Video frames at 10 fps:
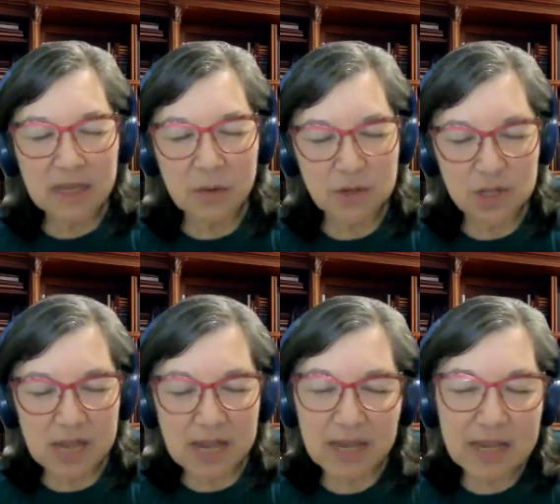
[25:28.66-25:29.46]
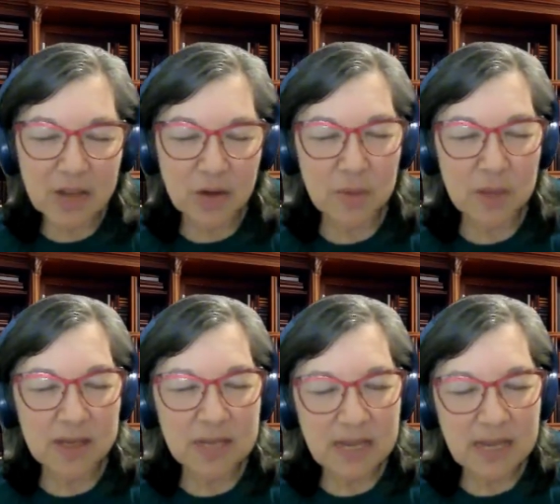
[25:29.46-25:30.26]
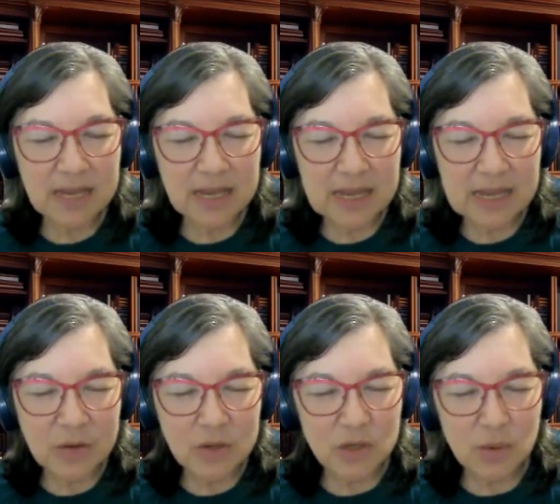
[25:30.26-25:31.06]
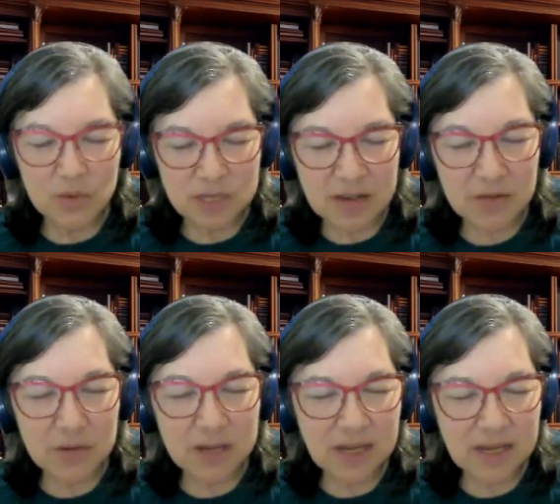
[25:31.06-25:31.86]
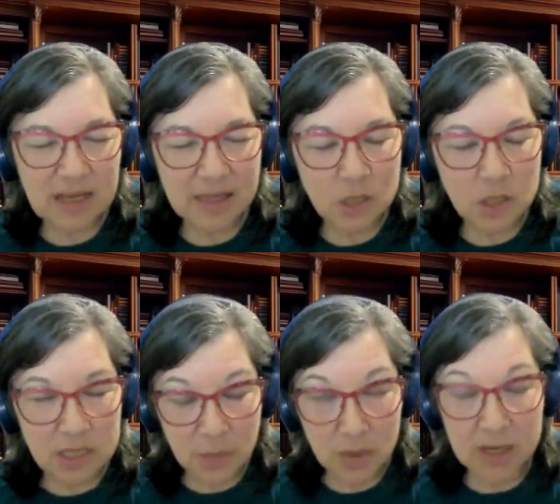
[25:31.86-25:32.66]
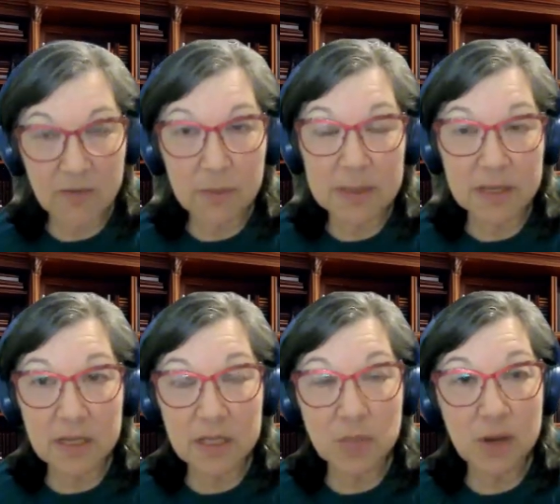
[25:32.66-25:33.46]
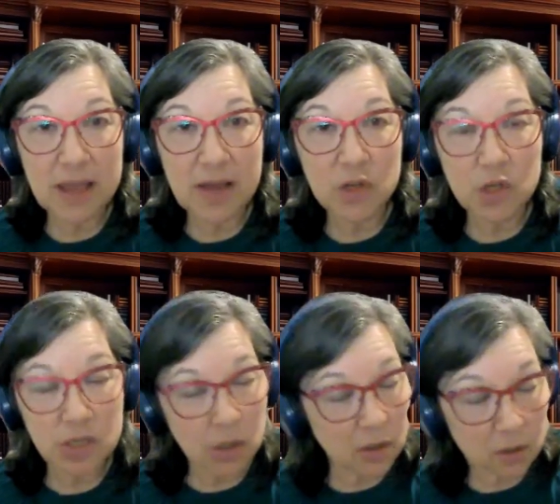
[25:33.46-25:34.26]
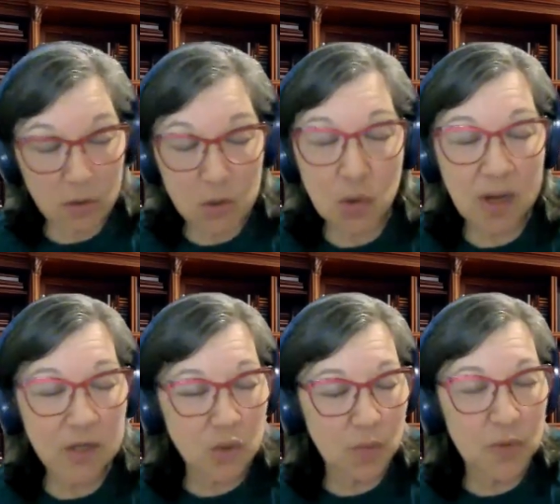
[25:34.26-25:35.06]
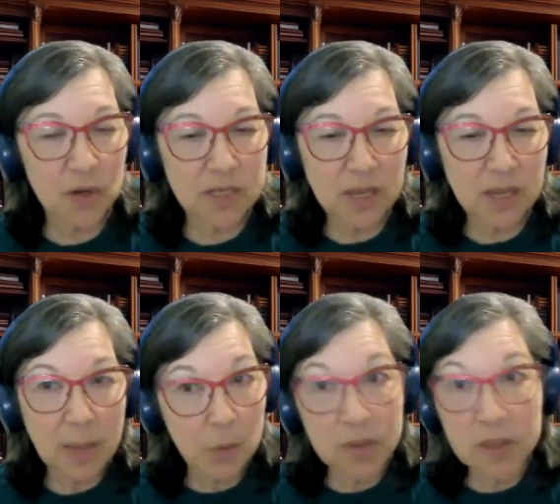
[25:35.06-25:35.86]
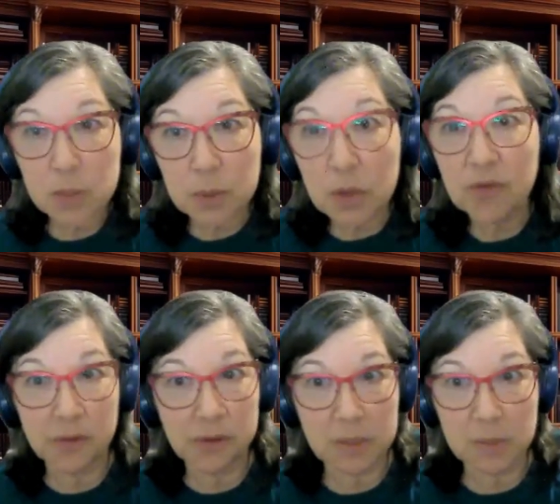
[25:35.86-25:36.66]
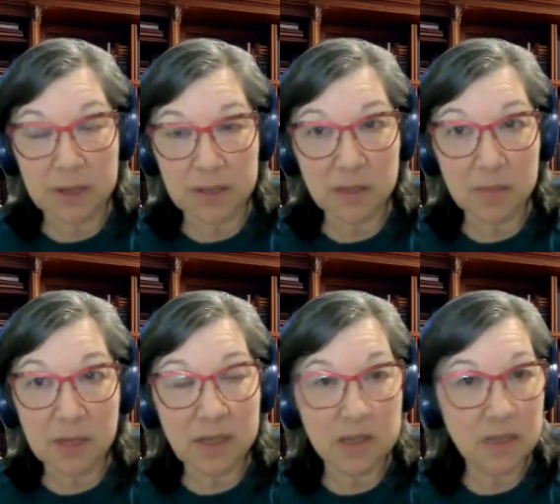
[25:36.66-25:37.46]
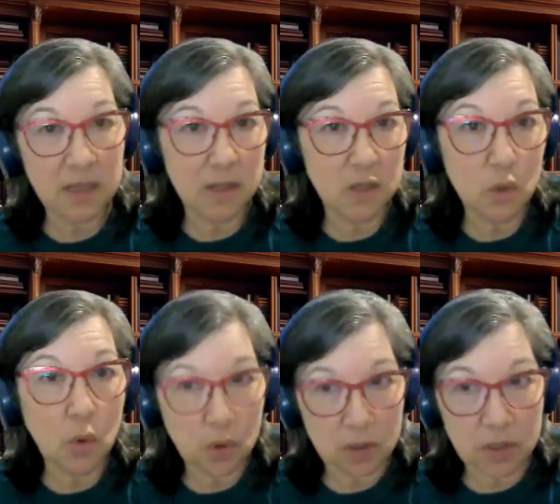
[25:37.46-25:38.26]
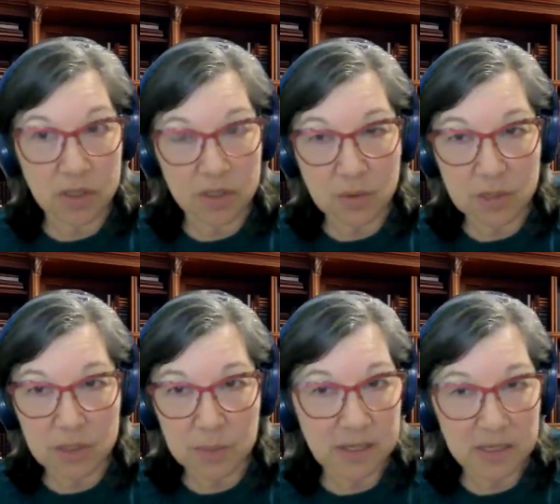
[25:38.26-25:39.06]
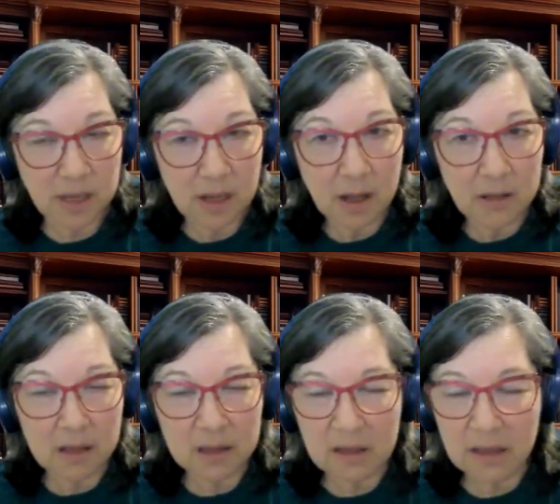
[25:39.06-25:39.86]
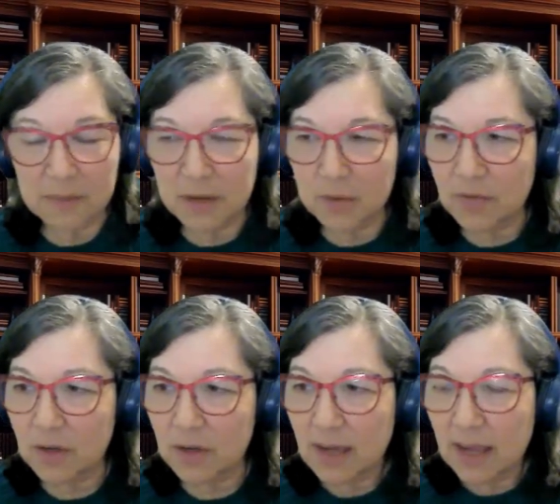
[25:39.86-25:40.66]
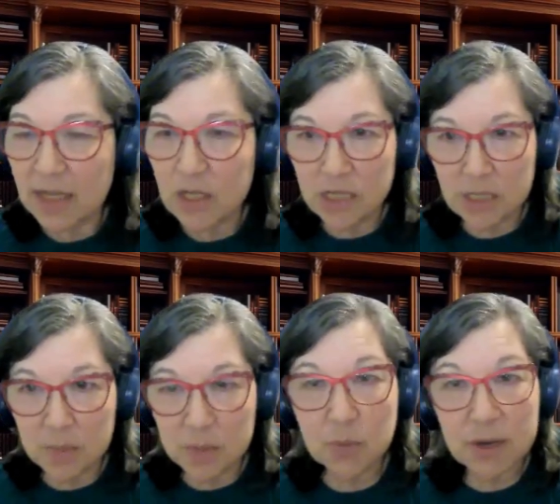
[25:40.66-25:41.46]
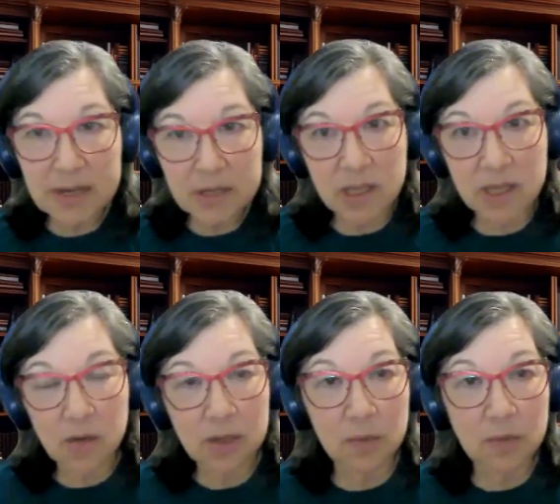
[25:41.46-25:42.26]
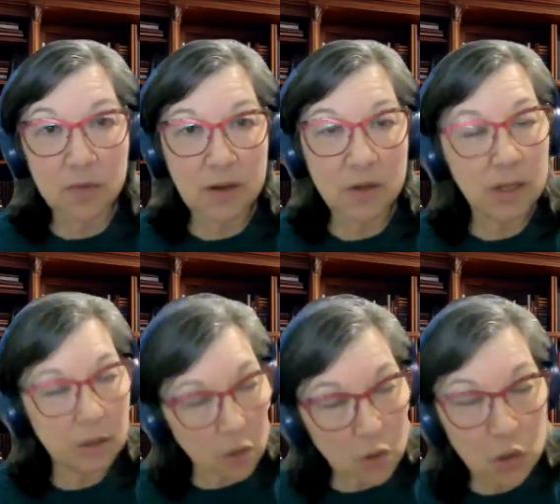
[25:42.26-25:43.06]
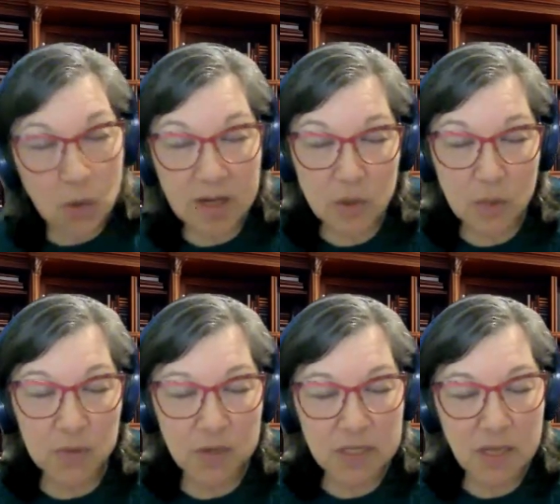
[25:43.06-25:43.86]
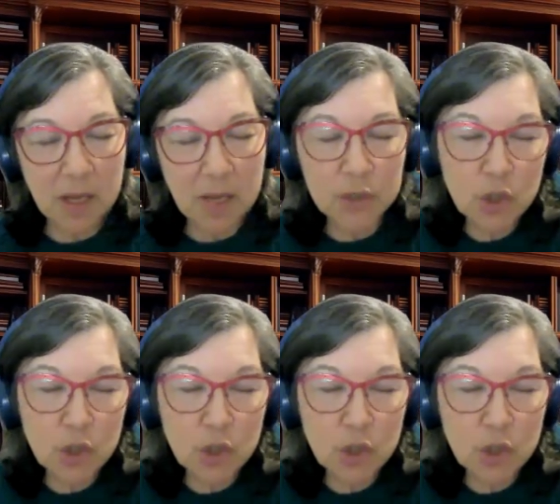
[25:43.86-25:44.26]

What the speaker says: you're standing and you're meditating, just or centering. And then she said, wanted everybody to spread out. She close your eyes or open your eyes. But we're in this beautiful space. Kamania is like in this gorgeous, gorgeous place along the Columbia River. And she said, but spread out so that you can move around. You can close your eyes, open your eyes,